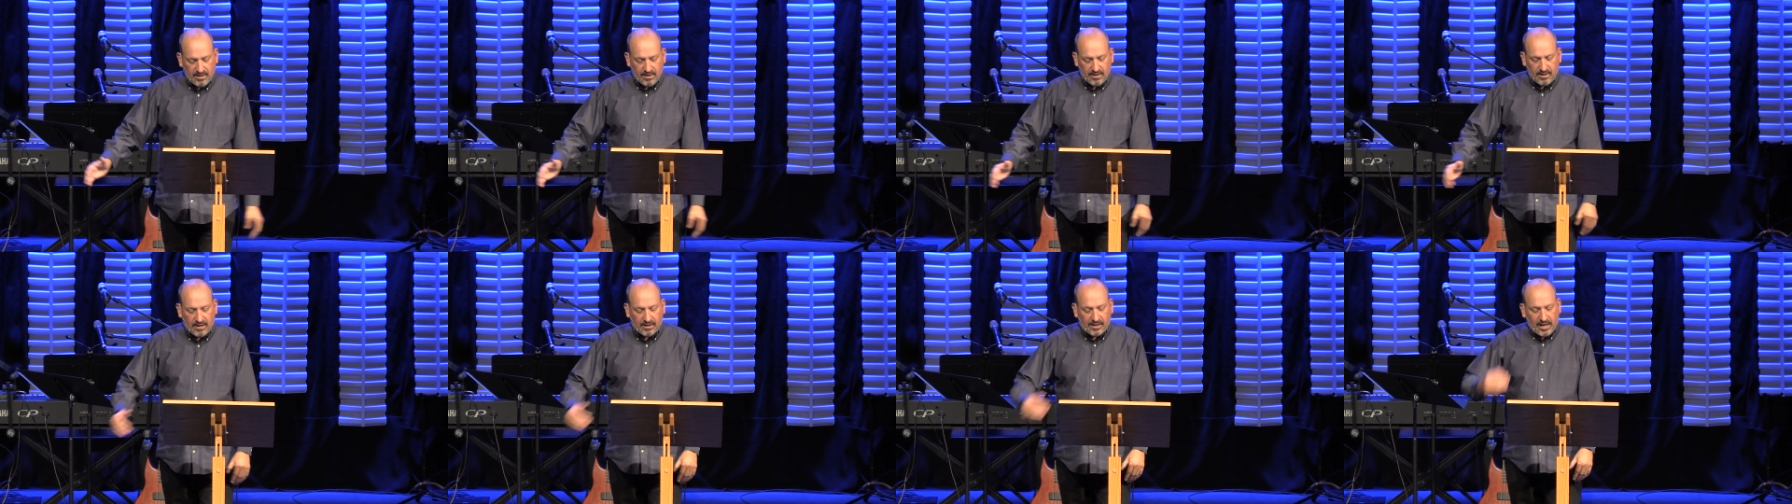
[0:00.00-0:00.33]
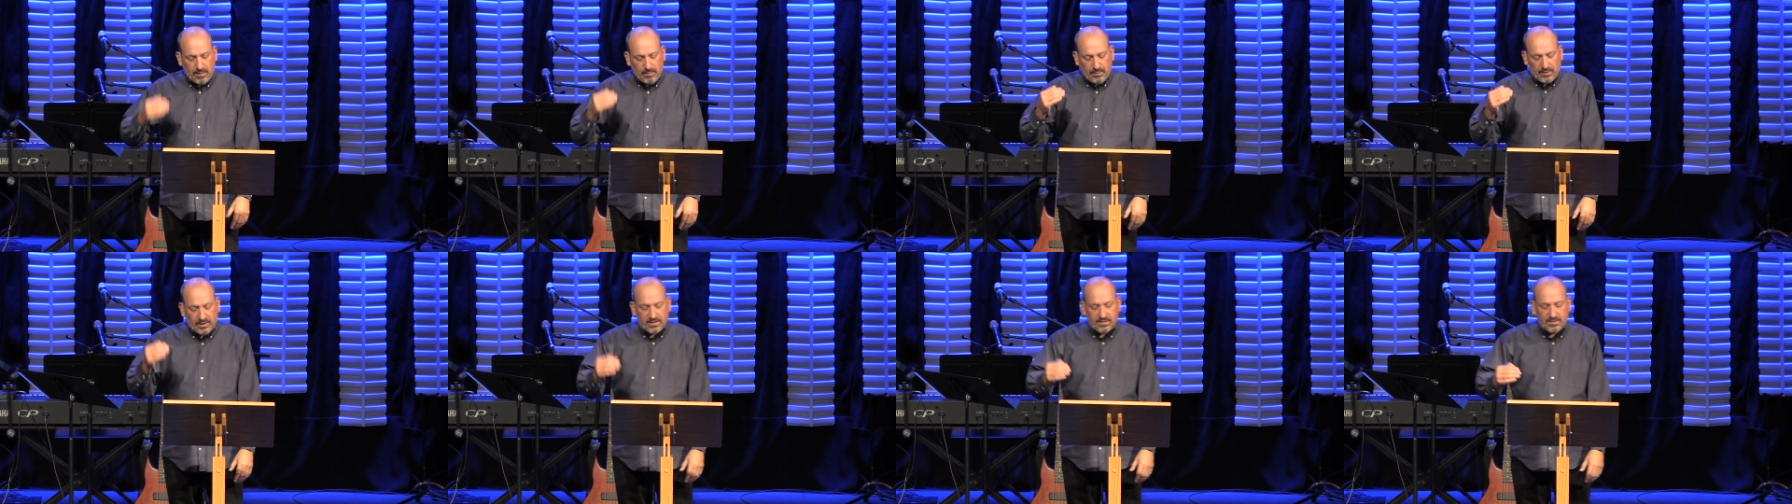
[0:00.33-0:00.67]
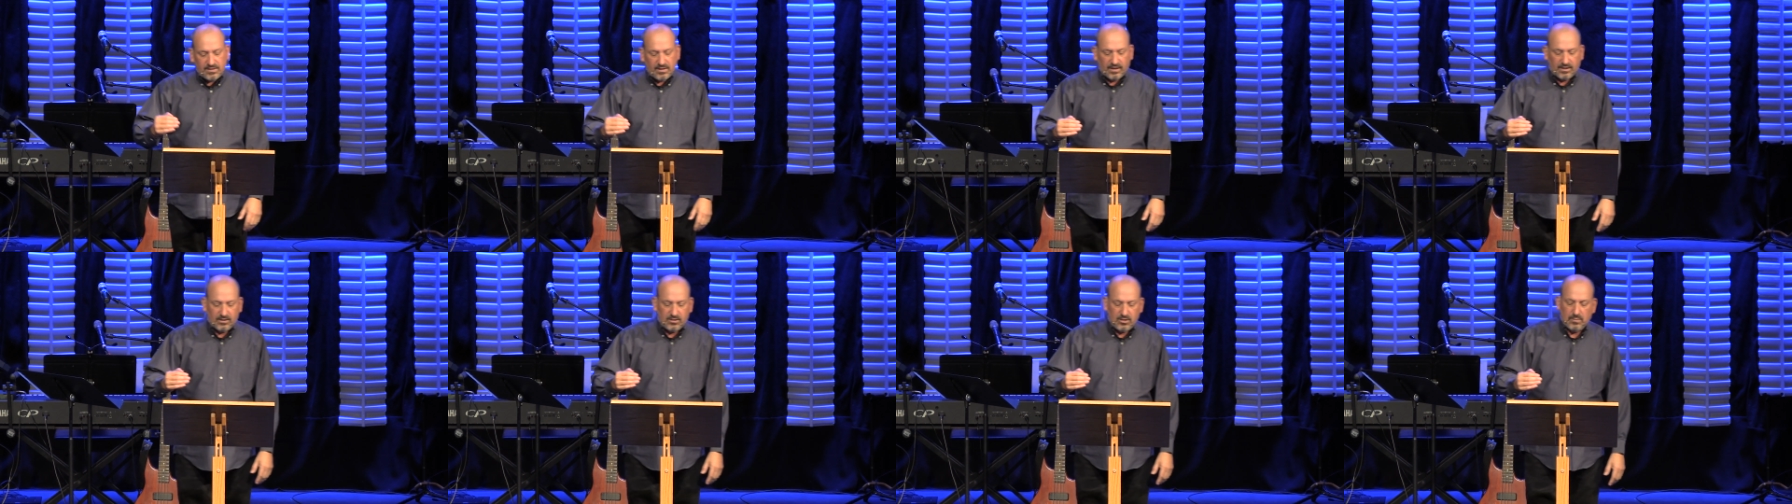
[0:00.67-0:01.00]
Now, keep
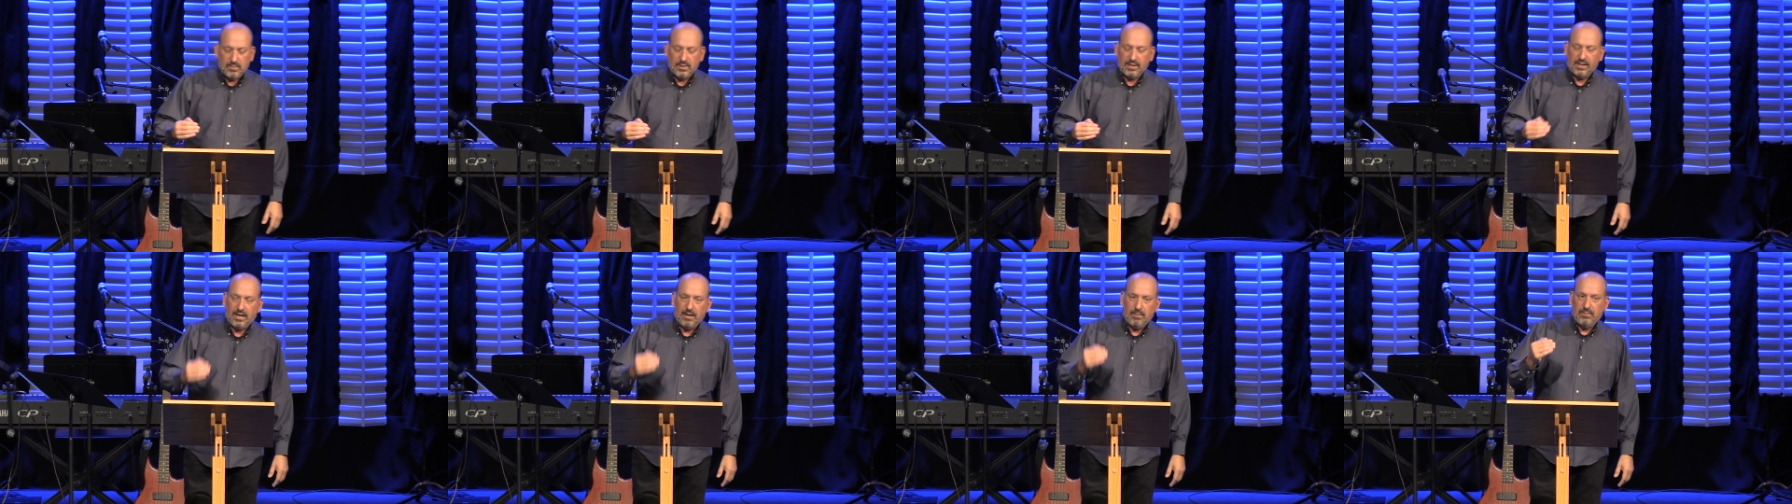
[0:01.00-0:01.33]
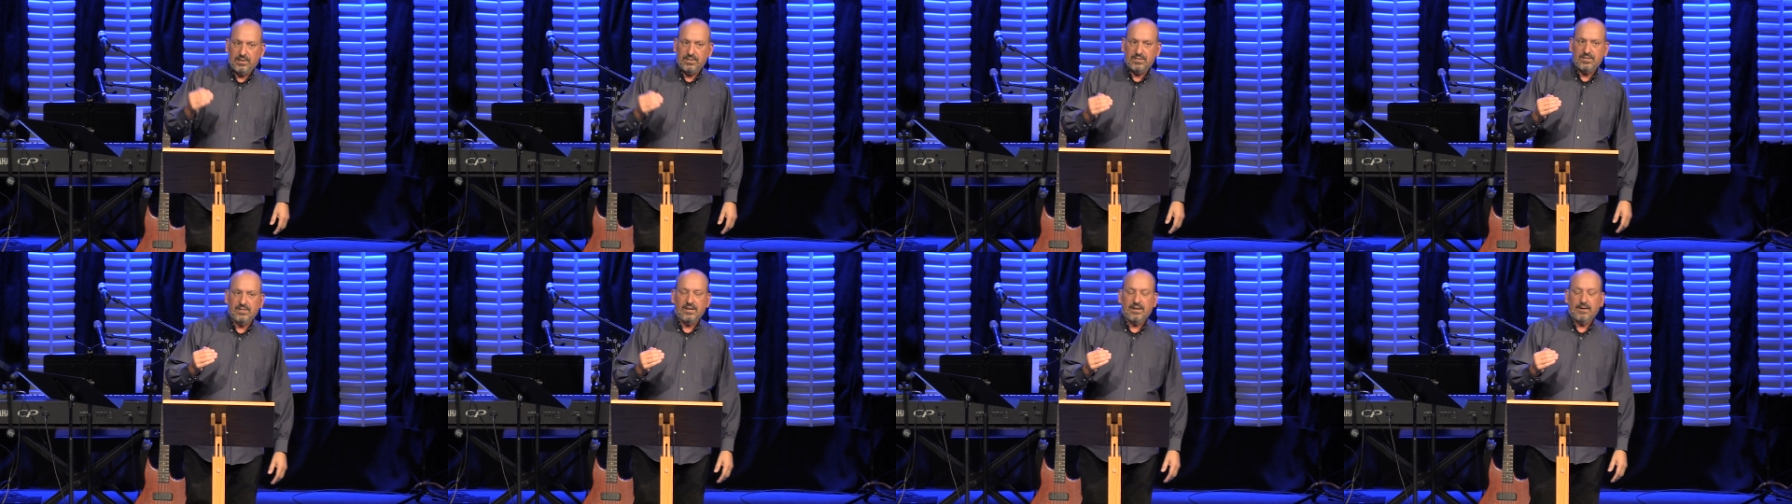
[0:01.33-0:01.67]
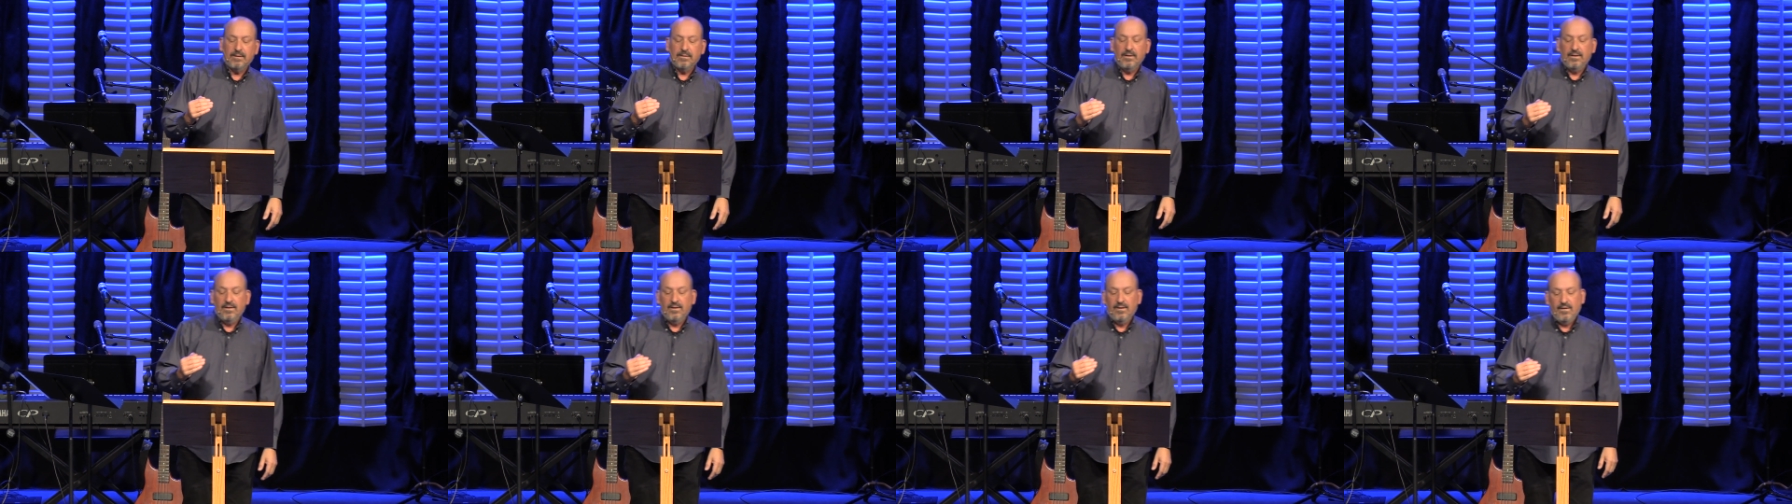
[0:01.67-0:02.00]
listening to me, keep listening.